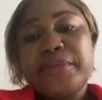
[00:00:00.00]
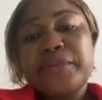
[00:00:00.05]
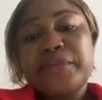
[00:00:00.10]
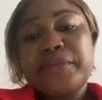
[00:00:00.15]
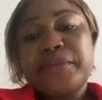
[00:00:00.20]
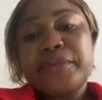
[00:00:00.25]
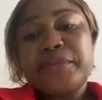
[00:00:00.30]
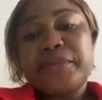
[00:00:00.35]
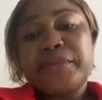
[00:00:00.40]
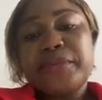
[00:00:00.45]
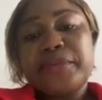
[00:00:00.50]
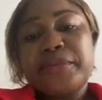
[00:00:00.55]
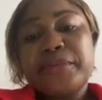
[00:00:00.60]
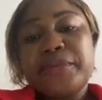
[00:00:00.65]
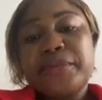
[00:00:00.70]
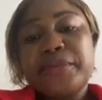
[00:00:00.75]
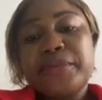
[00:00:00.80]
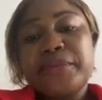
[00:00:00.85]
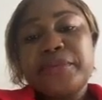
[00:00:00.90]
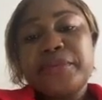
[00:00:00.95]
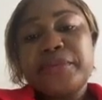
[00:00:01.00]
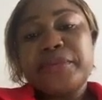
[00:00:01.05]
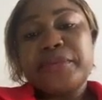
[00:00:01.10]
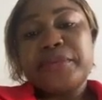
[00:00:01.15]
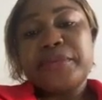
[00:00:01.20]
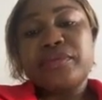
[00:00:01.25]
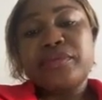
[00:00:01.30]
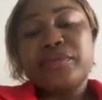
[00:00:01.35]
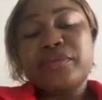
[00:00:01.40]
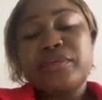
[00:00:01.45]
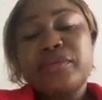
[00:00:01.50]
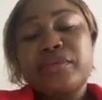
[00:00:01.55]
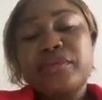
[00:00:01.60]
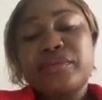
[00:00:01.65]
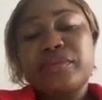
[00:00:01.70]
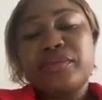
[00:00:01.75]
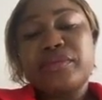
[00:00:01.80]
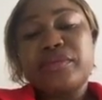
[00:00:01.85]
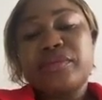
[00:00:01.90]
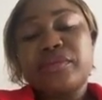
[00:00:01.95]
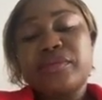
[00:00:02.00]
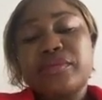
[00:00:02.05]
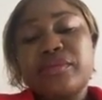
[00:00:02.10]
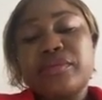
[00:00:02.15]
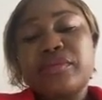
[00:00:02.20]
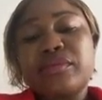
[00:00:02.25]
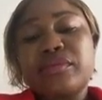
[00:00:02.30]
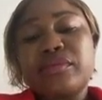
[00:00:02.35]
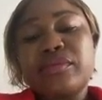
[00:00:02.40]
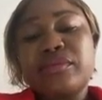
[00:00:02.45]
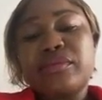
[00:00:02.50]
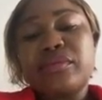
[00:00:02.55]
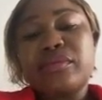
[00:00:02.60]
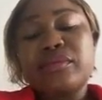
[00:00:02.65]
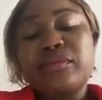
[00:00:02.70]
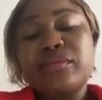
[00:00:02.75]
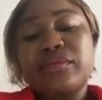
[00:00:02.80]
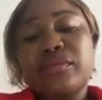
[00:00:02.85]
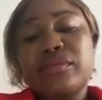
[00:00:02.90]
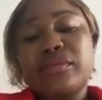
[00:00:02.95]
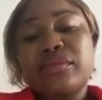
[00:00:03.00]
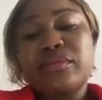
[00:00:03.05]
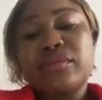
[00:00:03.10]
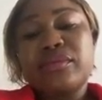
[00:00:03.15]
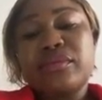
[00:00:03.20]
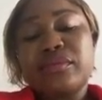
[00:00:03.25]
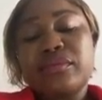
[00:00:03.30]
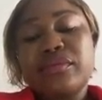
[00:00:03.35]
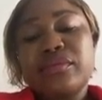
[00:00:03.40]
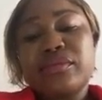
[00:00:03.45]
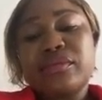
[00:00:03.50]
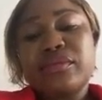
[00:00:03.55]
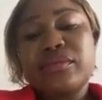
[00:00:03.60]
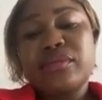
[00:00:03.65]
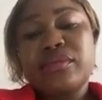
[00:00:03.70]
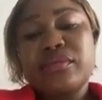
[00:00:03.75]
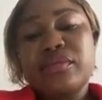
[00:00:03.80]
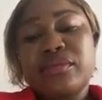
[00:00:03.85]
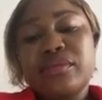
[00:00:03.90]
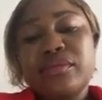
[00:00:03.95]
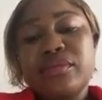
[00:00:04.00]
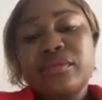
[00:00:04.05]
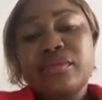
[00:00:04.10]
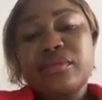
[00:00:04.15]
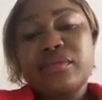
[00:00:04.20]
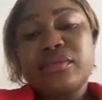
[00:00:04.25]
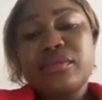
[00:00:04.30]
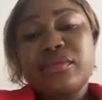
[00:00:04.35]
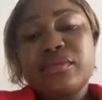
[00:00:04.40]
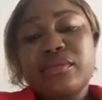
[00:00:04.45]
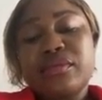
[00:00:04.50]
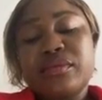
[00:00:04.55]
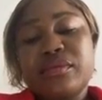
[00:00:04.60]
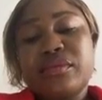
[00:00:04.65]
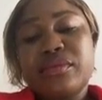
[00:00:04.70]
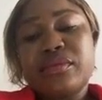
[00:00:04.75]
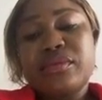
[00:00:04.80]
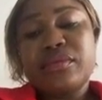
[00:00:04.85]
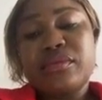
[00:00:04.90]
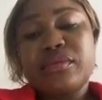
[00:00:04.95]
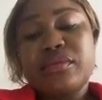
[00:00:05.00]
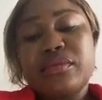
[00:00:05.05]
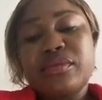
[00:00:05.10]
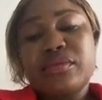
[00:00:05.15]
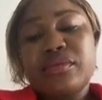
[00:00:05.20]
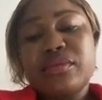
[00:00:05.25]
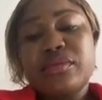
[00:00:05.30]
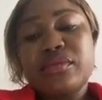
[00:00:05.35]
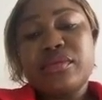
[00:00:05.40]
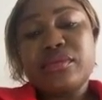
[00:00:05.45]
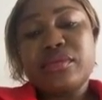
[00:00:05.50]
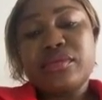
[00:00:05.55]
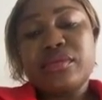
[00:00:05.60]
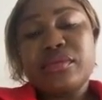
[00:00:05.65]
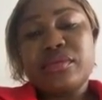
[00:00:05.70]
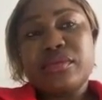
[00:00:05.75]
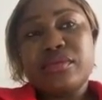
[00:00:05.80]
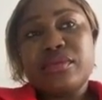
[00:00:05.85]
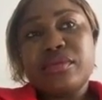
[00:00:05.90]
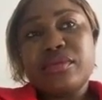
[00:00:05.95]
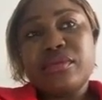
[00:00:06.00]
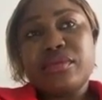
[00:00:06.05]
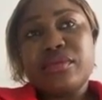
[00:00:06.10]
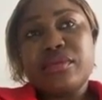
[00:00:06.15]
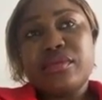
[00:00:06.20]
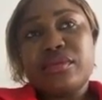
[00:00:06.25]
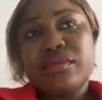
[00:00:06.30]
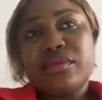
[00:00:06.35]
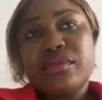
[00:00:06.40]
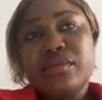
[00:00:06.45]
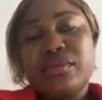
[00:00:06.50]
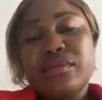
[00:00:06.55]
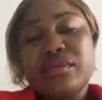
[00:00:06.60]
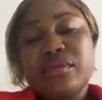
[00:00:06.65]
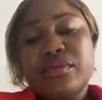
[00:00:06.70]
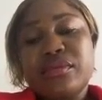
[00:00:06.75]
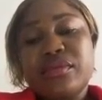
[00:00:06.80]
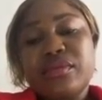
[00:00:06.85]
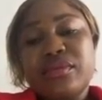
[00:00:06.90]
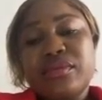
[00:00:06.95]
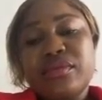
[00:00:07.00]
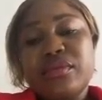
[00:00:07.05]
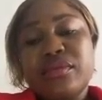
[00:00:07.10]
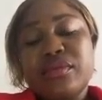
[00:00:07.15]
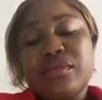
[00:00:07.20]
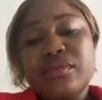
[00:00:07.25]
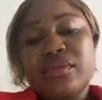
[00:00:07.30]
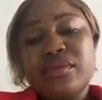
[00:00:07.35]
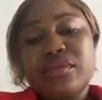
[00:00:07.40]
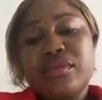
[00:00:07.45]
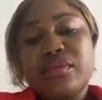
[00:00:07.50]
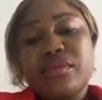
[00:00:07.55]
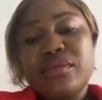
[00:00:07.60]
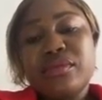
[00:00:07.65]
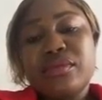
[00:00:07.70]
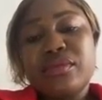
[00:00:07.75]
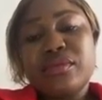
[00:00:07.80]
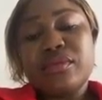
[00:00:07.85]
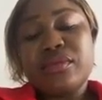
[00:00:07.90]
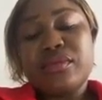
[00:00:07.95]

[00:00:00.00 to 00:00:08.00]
[no speech]